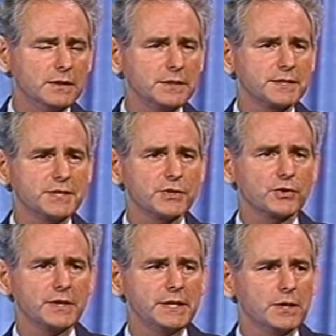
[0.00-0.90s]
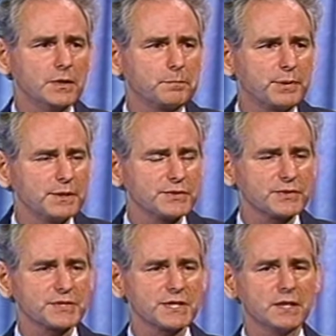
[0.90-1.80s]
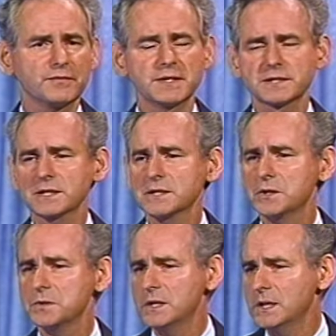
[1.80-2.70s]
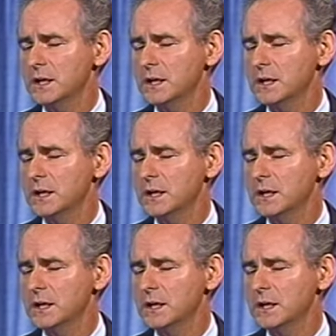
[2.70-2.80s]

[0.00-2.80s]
They said, You're going to eat all the pills yourself? I said, No.